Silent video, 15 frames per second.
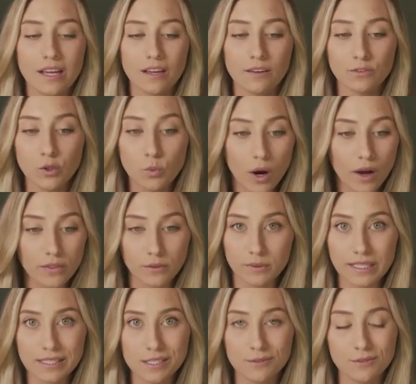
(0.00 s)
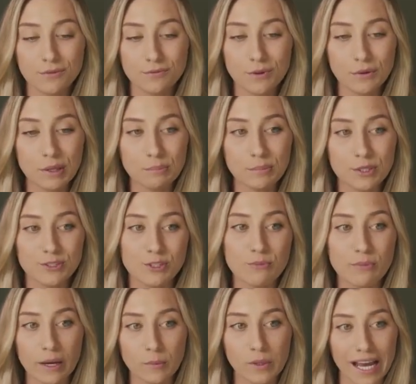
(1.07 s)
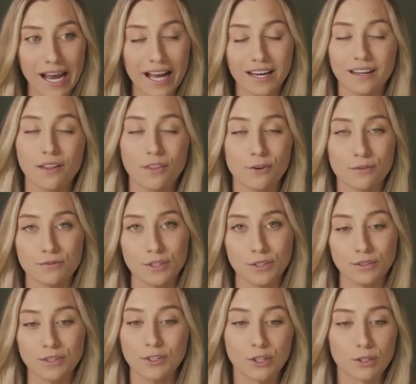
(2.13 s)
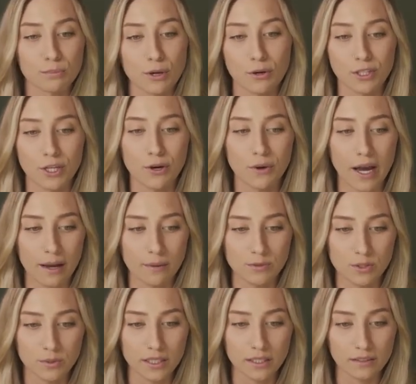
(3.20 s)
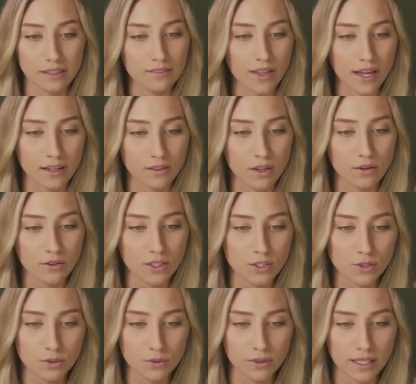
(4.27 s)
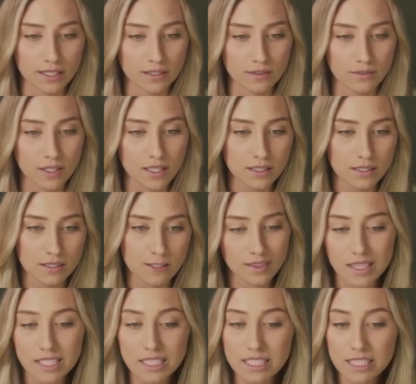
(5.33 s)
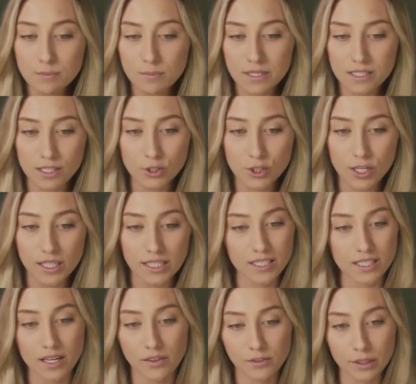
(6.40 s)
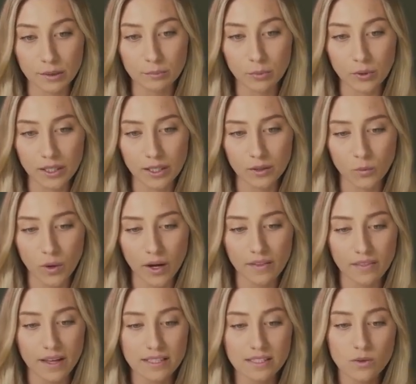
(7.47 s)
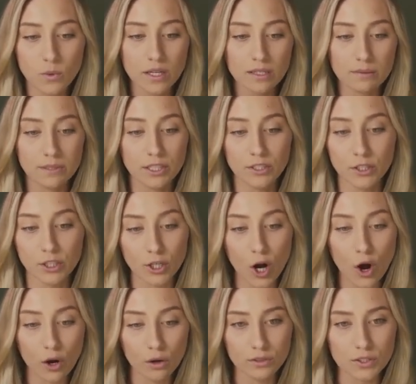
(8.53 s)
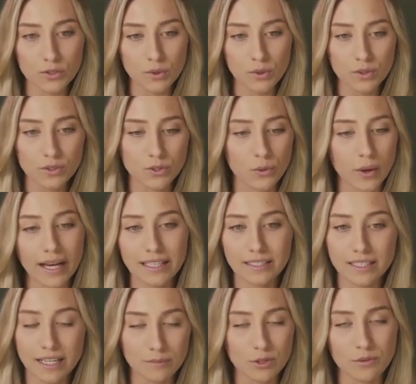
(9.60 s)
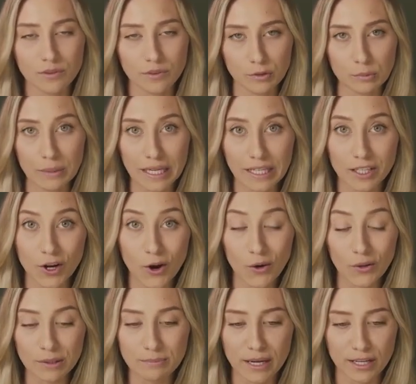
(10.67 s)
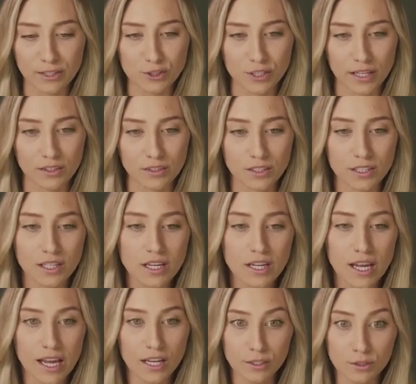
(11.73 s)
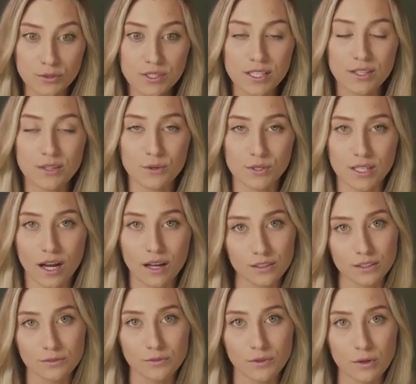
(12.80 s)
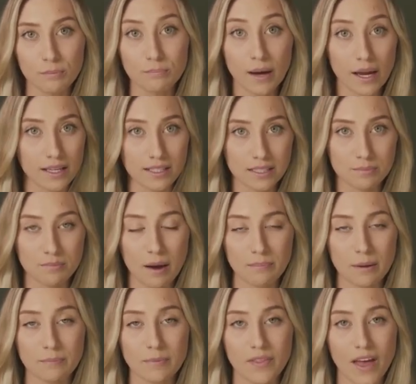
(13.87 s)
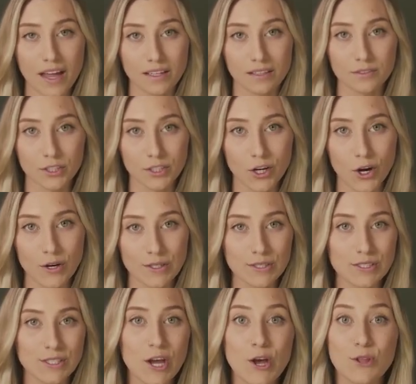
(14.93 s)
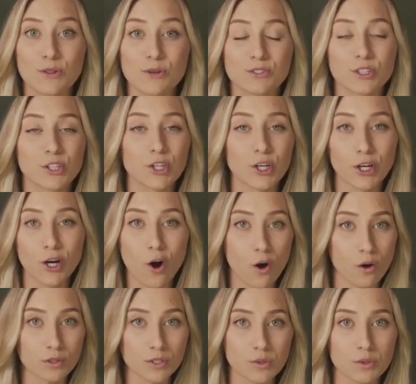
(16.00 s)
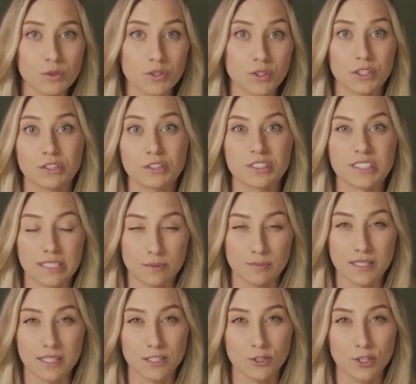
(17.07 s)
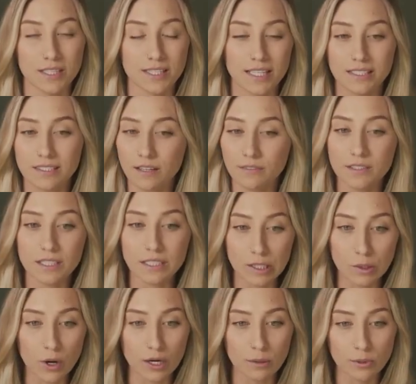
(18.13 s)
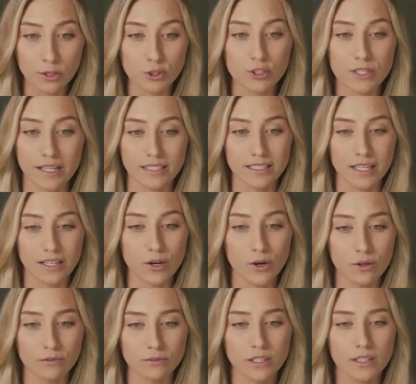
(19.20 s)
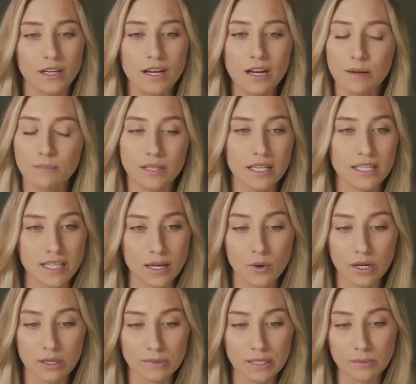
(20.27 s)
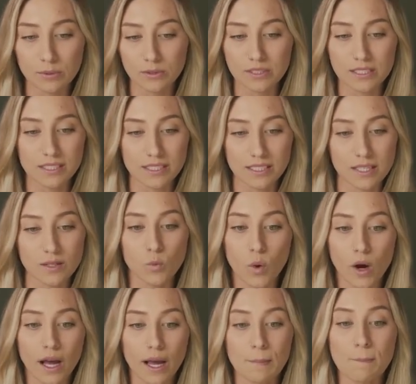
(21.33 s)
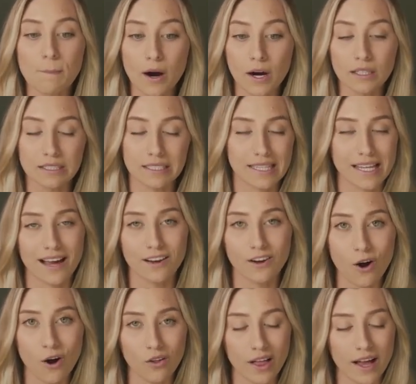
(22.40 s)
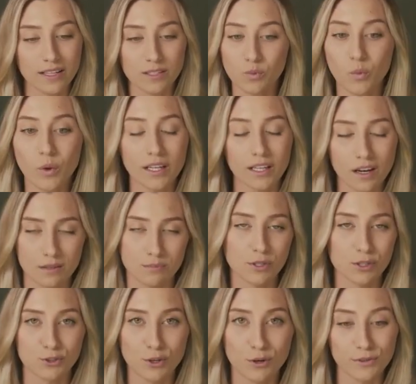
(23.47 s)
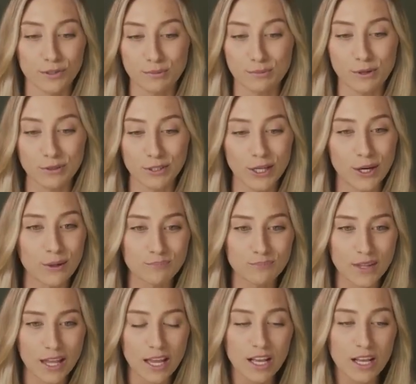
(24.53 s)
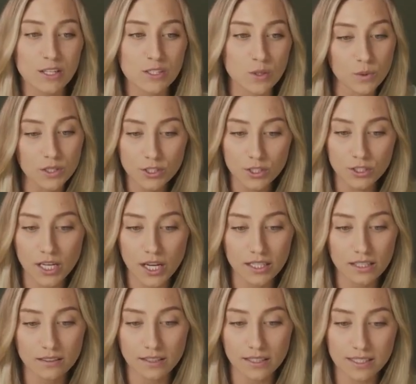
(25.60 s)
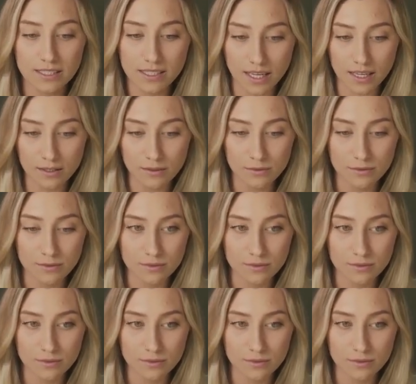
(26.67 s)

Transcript: If you want the rest of the phone numbers, you might want to add another field in your Podio app. So we're going to leave that alone and do the rest of these. The disposition is another important one. That's going to be your call result. So anytime you've ever made a call in BatchDialer and you see those colorful buttons pop up at the end of your calls, those are your call results or your dispositions. I definitely want to push that data over because I want to be able to see what I marked that call as when it got pushed over to Podio. So once you're done, click save.